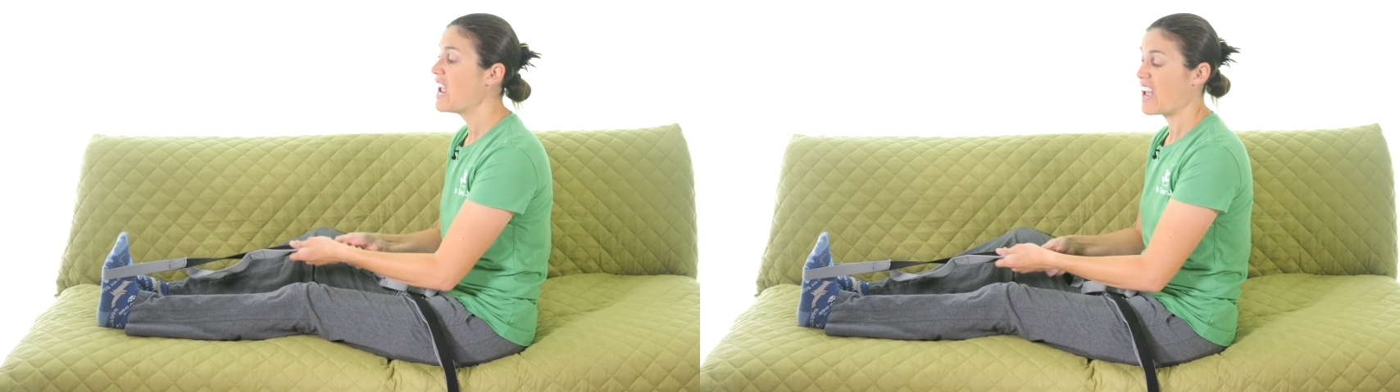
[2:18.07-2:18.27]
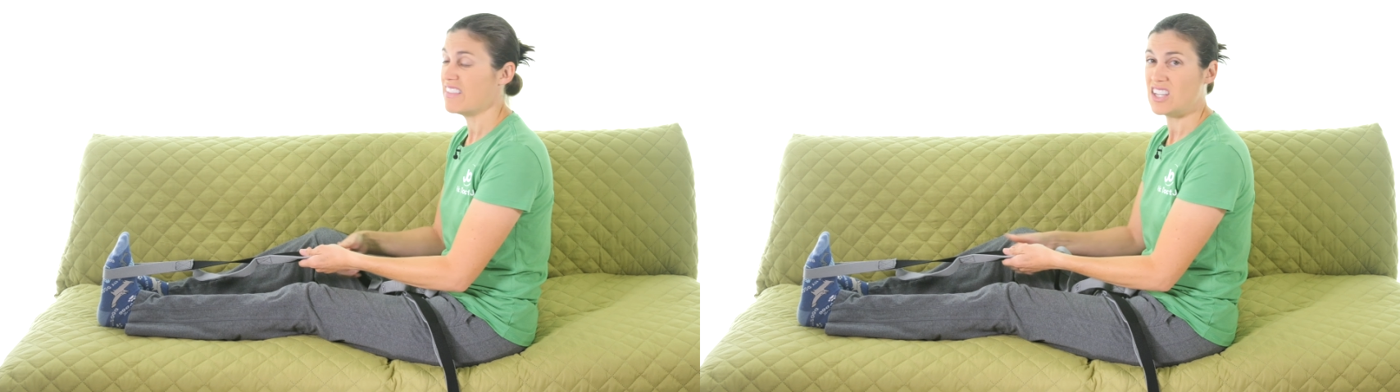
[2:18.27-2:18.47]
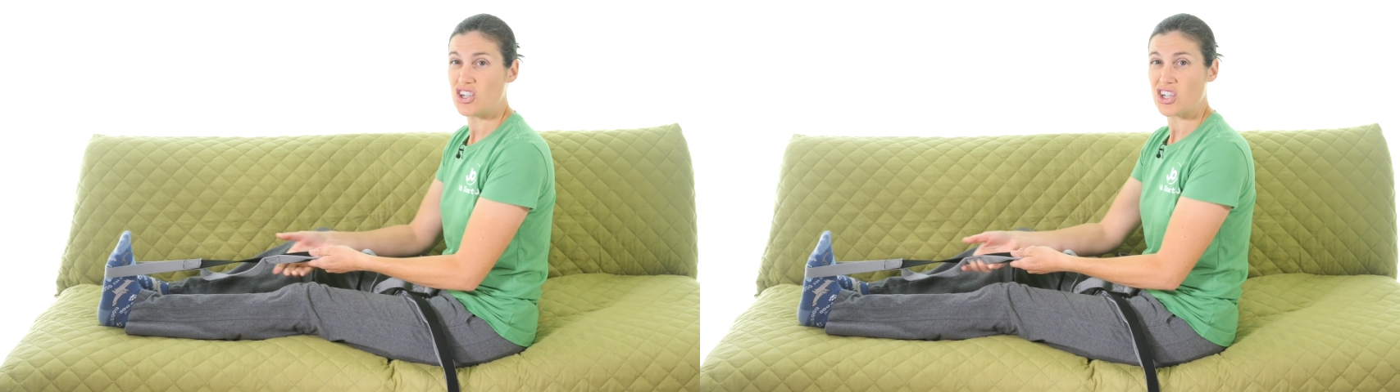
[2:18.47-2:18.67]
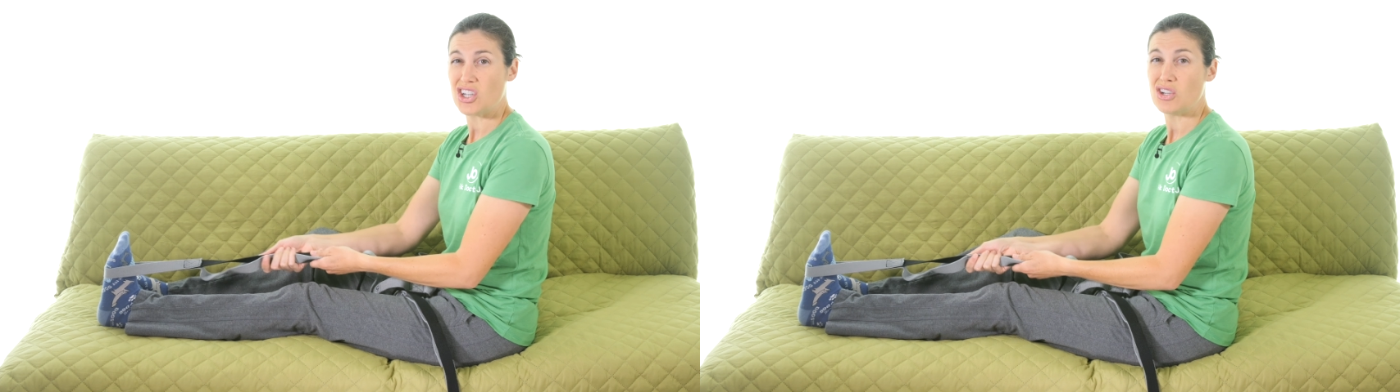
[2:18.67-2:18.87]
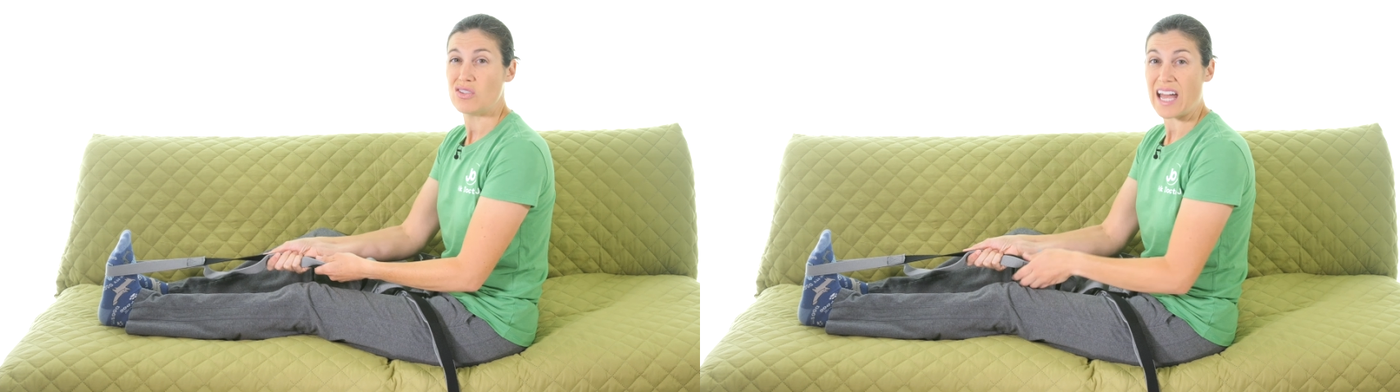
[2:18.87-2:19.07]
And then you're gonna
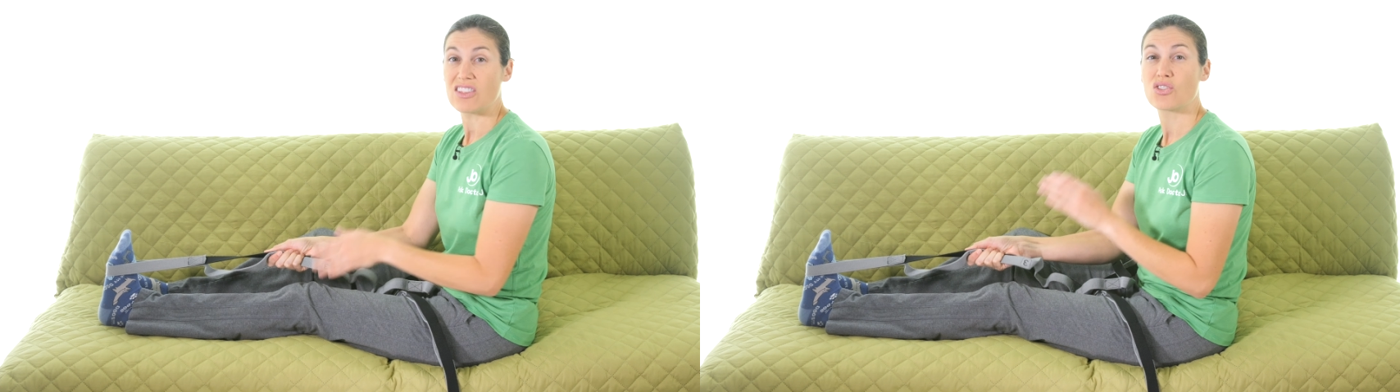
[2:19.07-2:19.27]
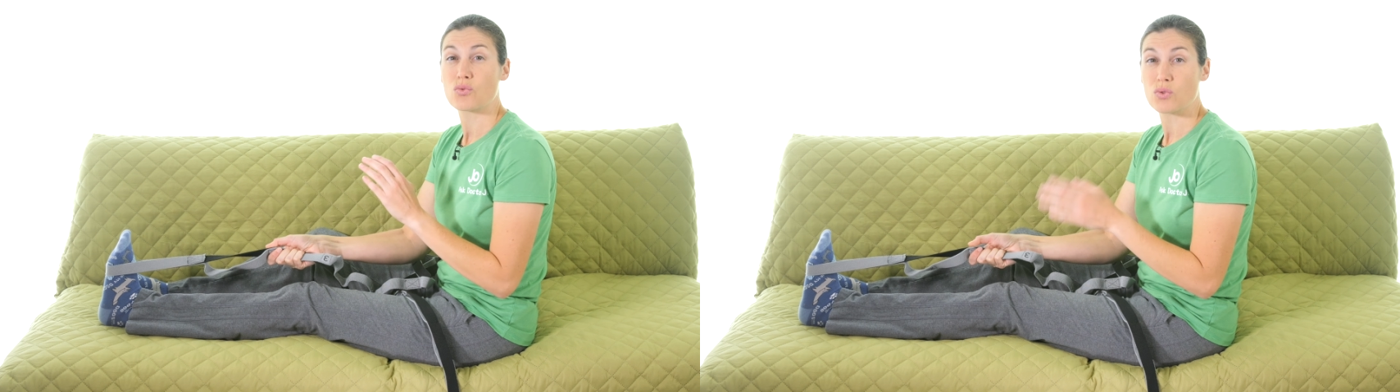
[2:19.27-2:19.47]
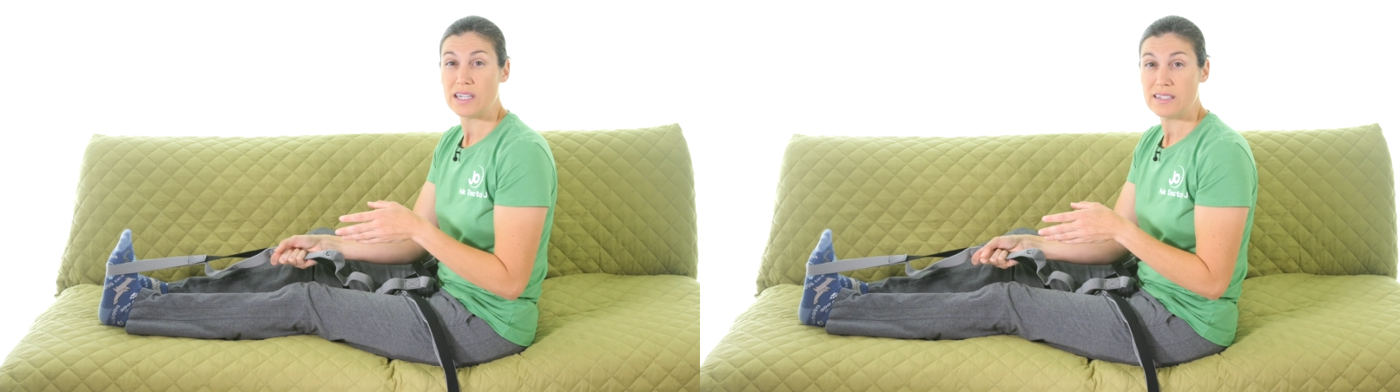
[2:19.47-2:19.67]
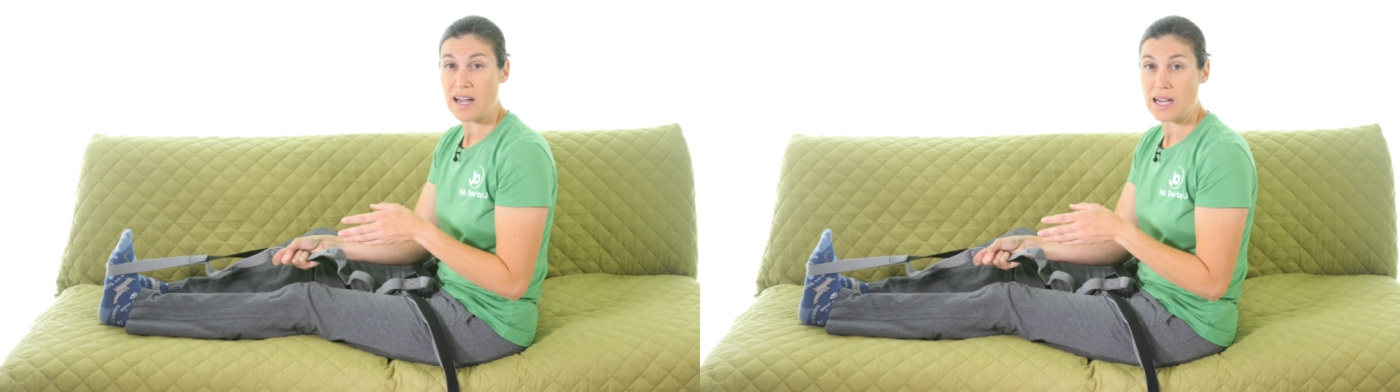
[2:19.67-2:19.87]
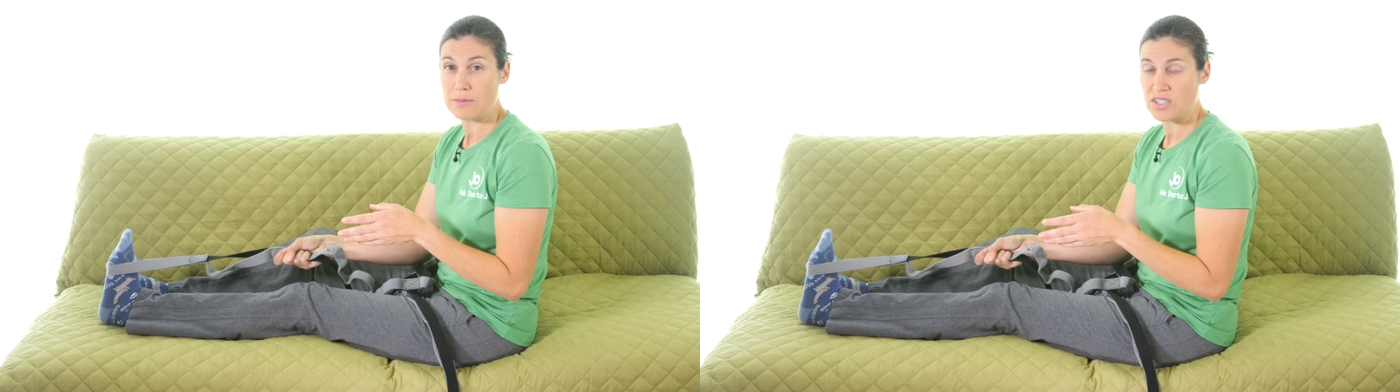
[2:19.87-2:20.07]
do that three
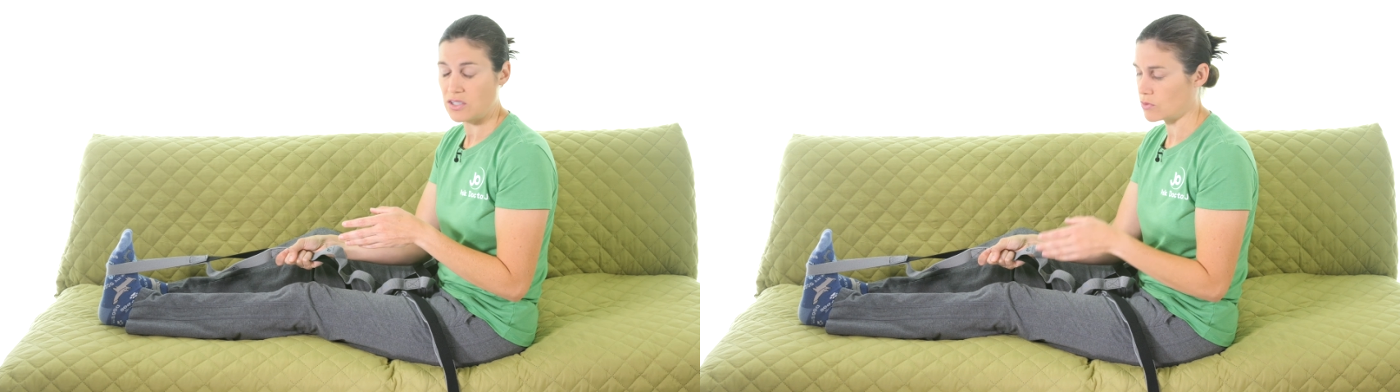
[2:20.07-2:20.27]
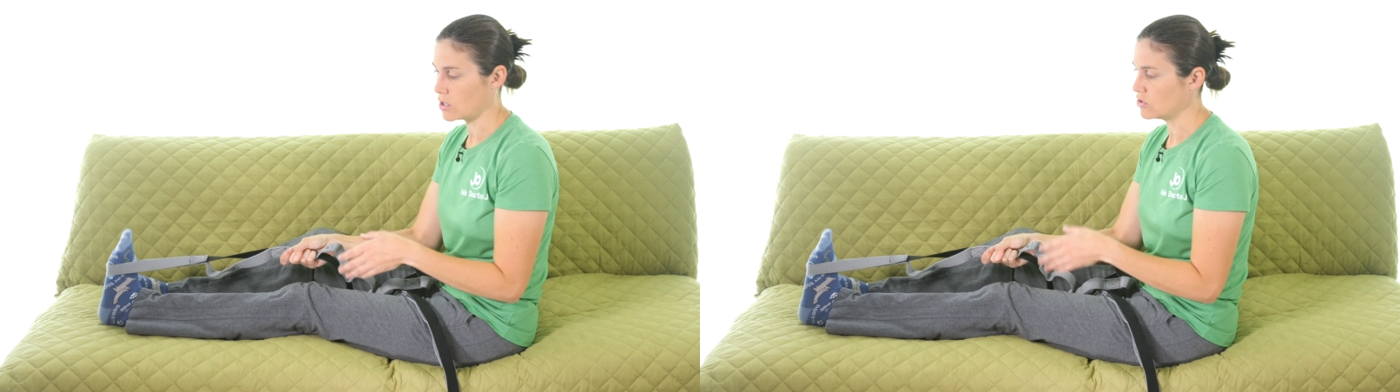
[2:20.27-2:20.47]
times in a row,